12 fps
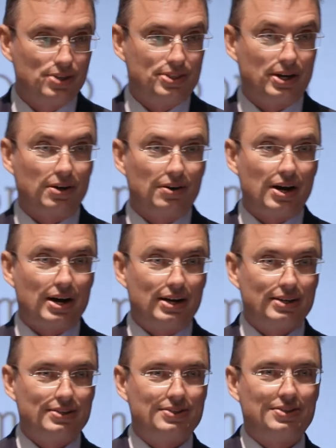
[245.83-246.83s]

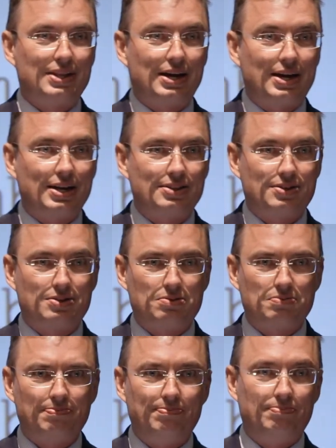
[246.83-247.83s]
theorized that,
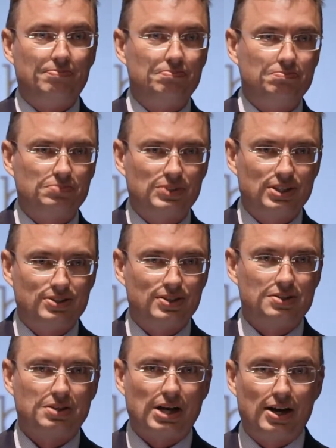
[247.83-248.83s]
this
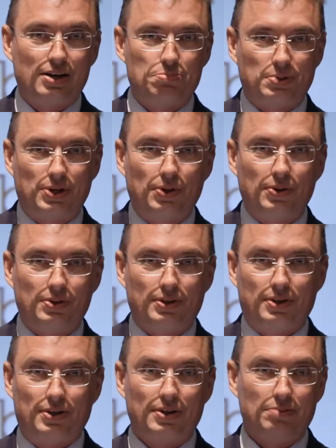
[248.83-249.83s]
is kind of
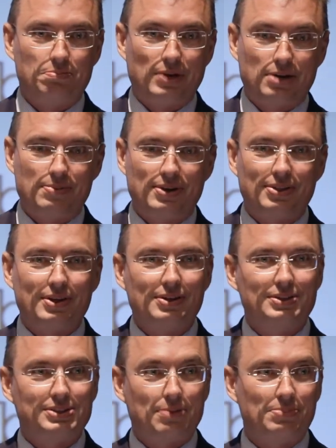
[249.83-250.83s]
peculiar. Maybe
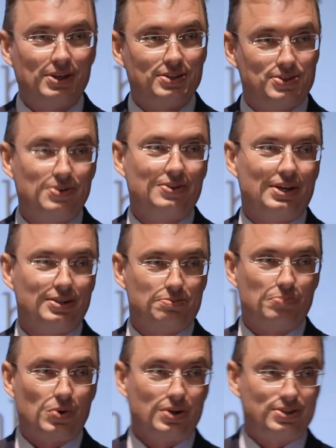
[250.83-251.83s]
there's something to this,
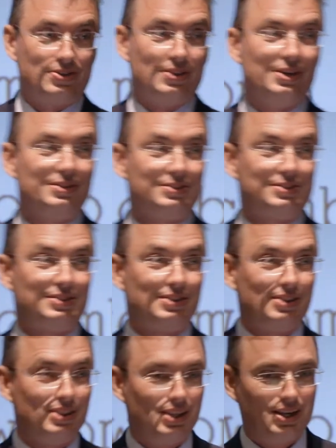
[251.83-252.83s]
more to this.
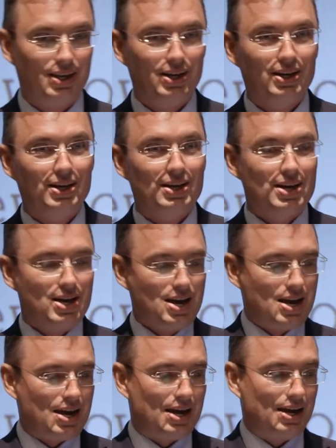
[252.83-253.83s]

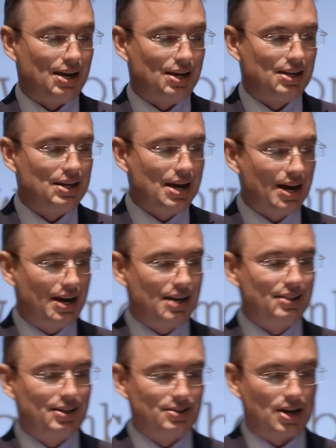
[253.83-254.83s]
And he had
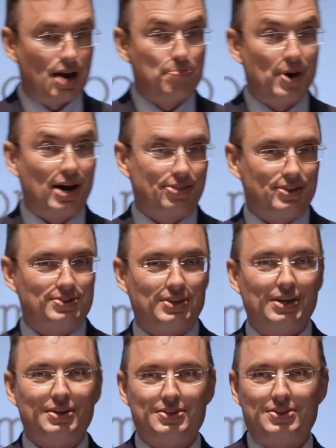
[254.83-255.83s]
this
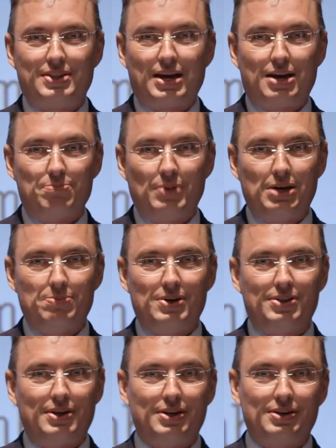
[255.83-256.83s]
hypothesis that maybe
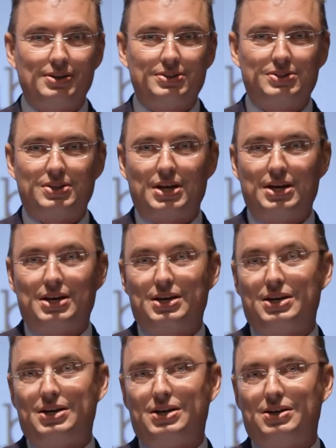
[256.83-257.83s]
there's
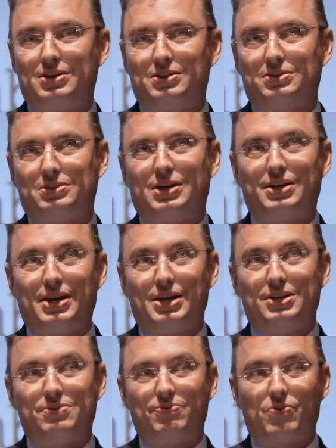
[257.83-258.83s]
a
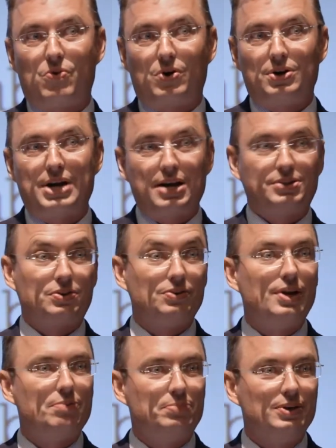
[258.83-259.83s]
case for natural
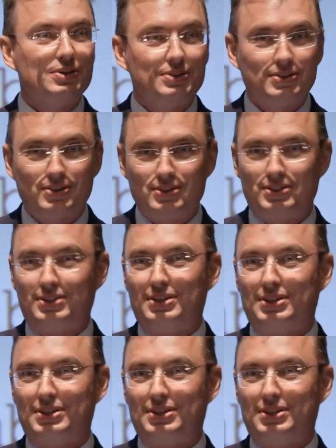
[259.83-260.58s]
numbers,